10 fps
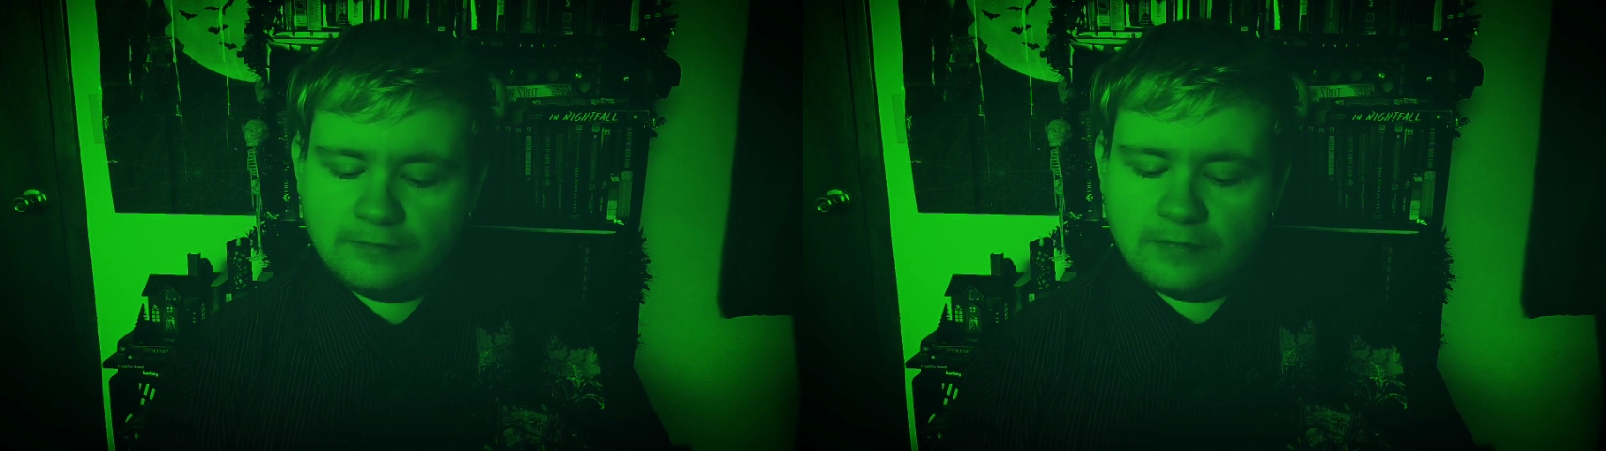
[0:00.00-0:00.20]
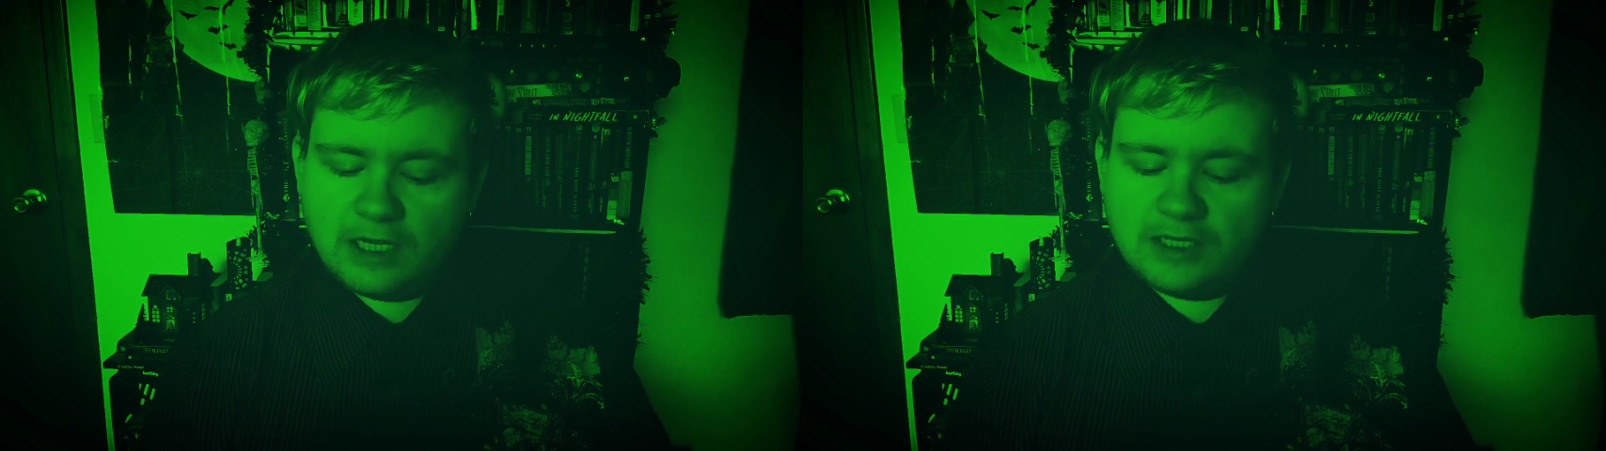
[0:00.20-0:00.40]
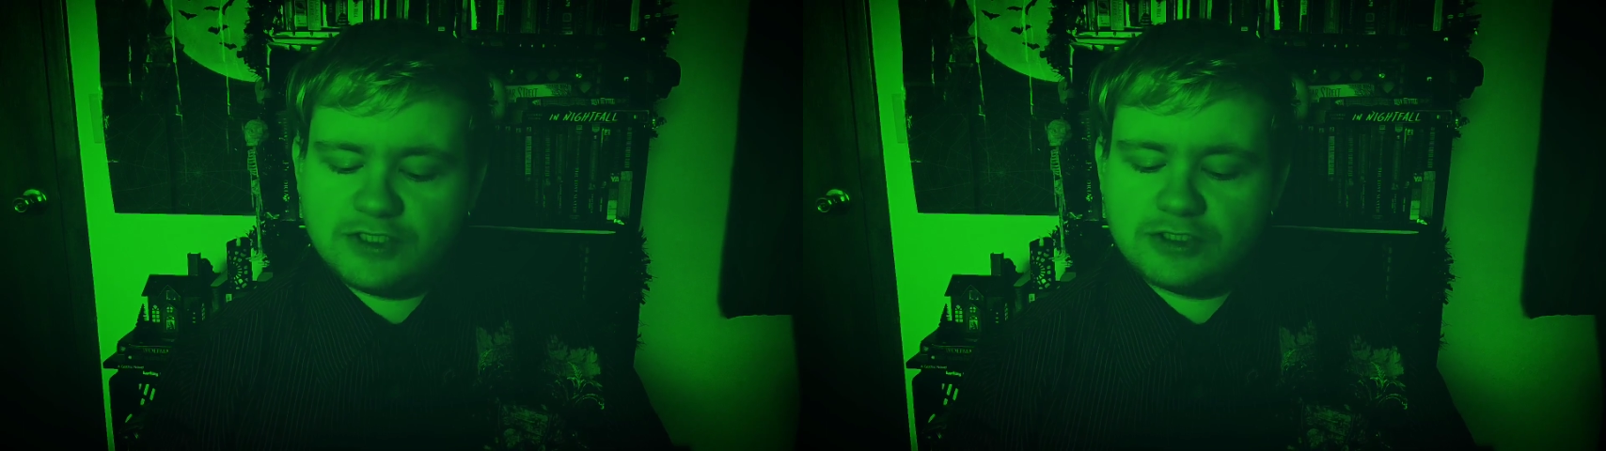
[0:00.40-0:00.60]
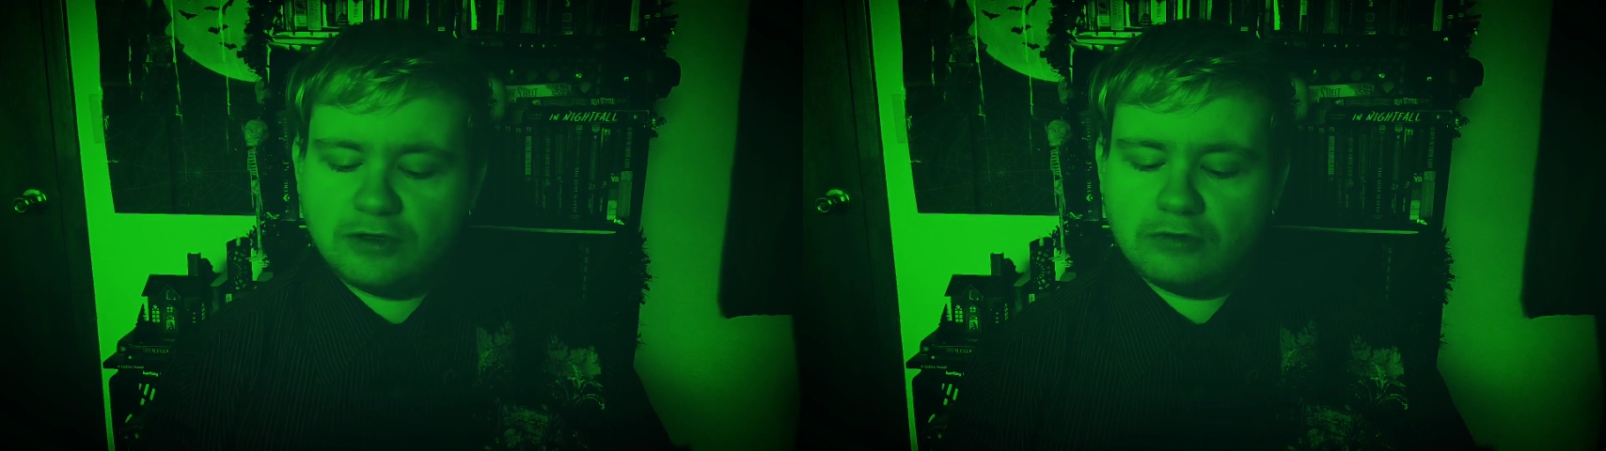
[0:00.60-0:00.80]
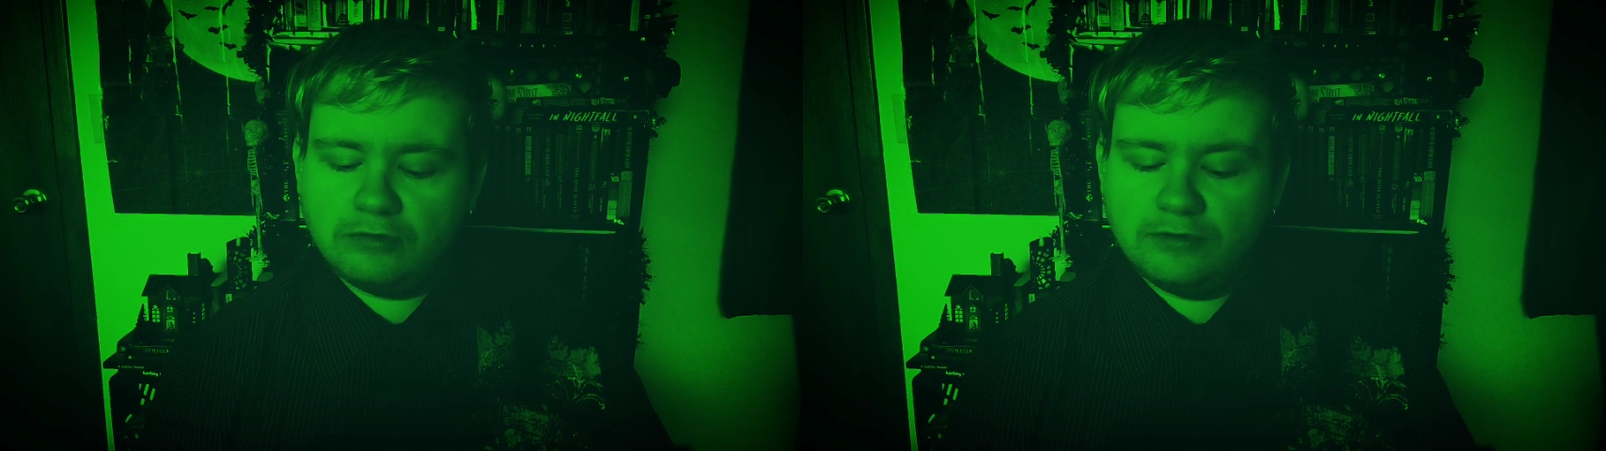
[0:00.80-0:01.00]
I
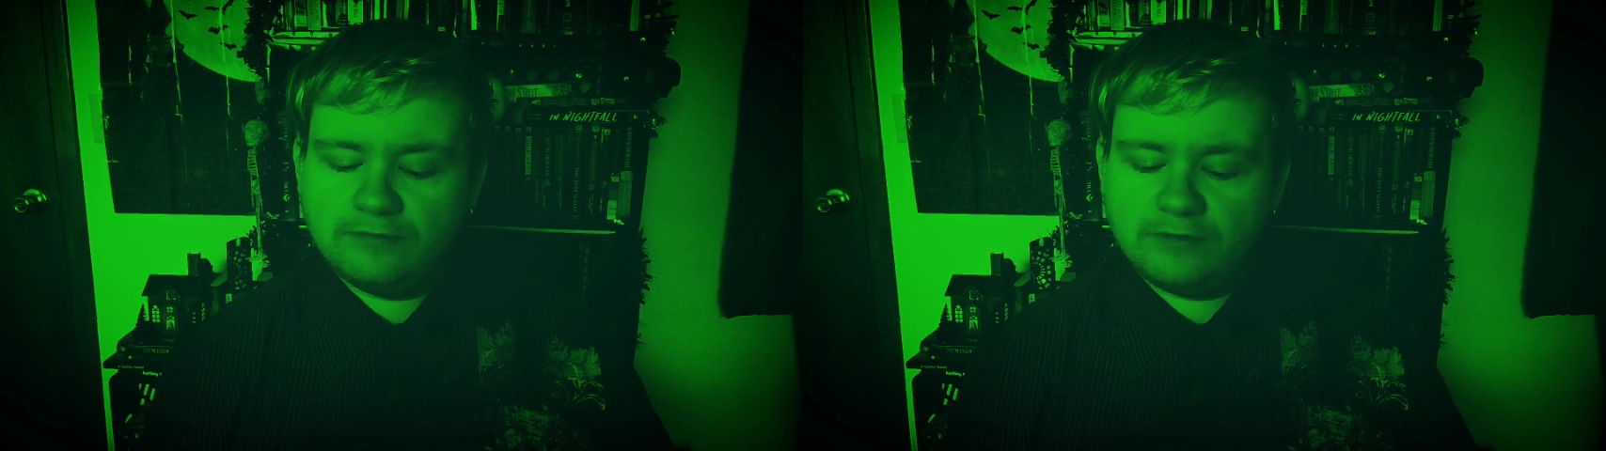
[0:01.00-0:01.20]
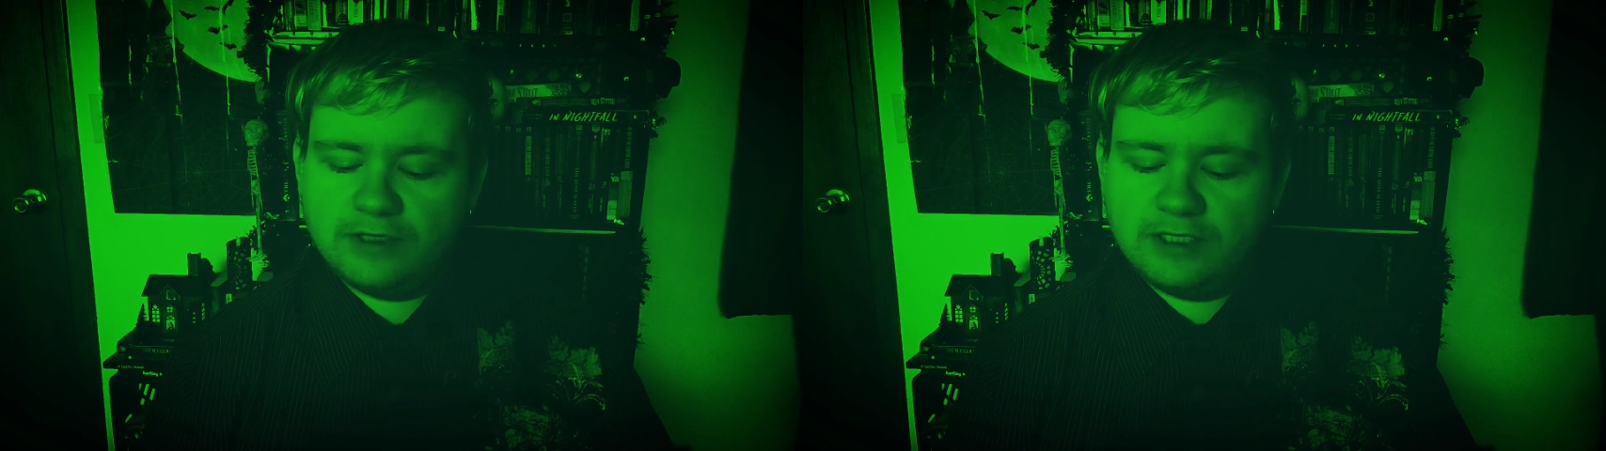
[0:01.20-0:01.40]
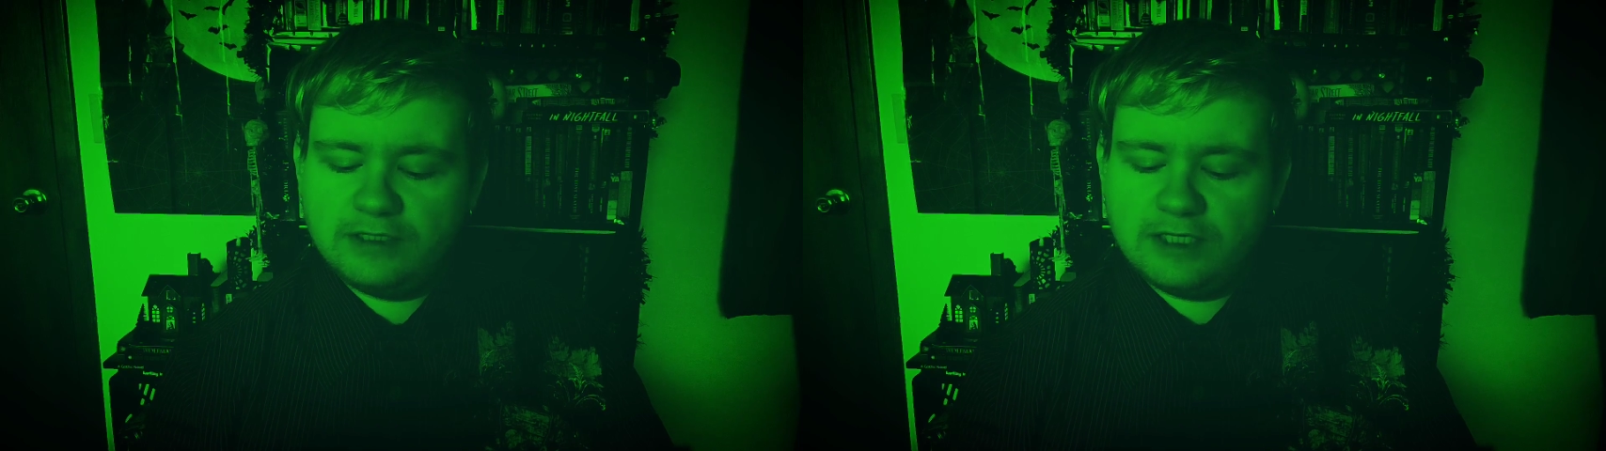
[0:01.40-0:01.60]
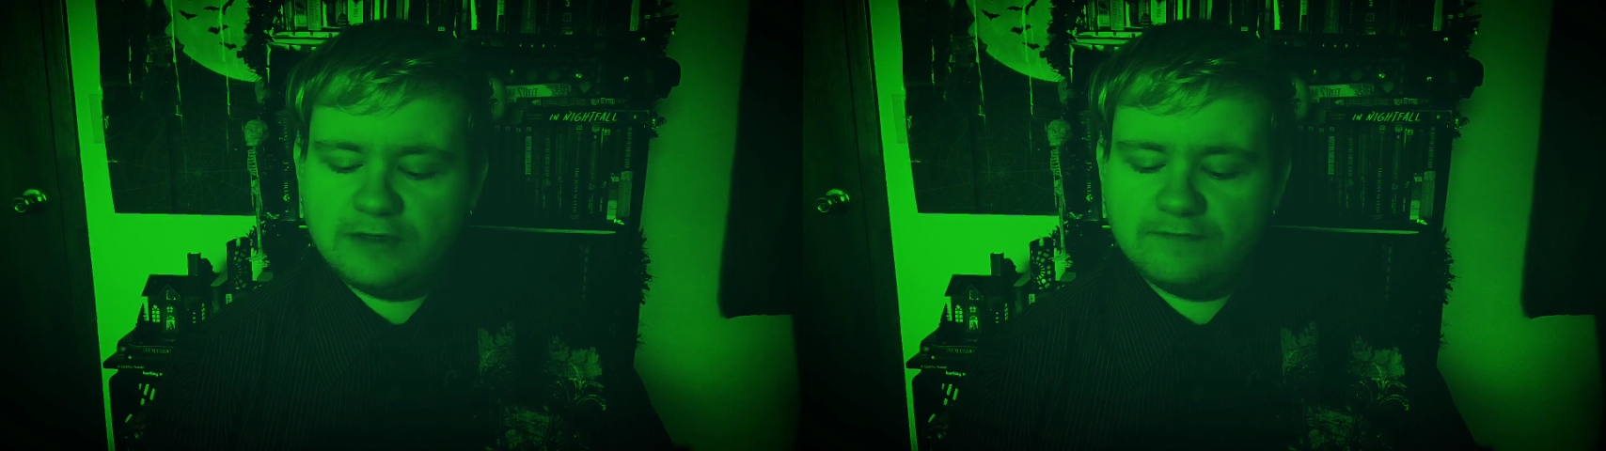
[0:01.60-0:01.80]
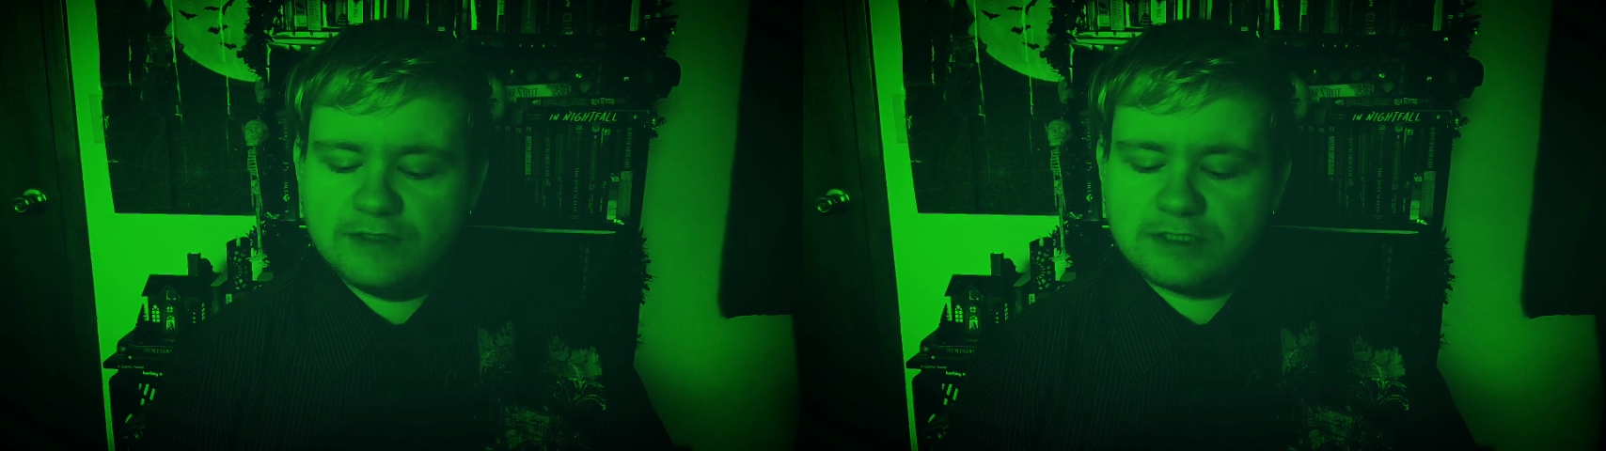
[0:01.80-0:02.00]
struggle to free the
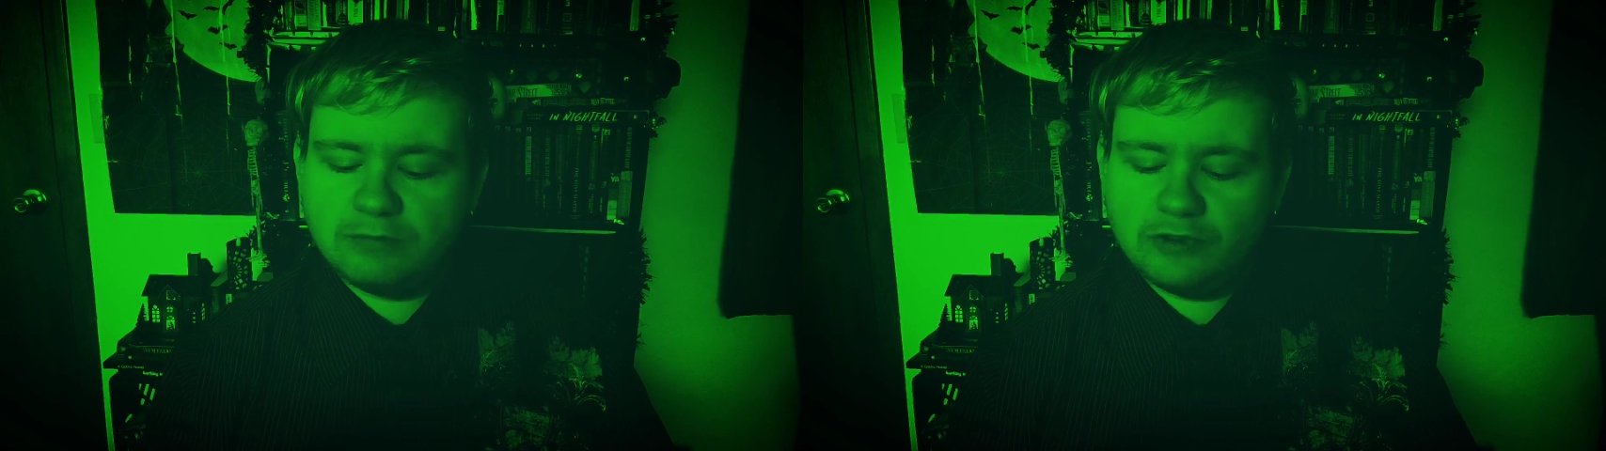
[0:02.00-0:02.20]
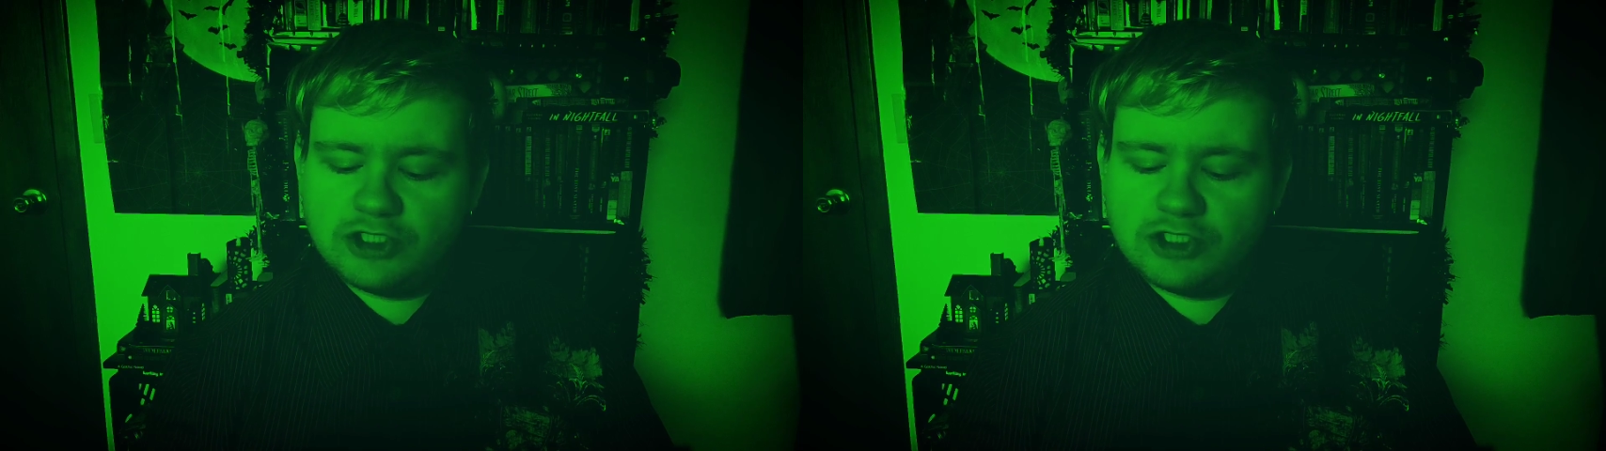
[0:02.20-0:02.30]
invisible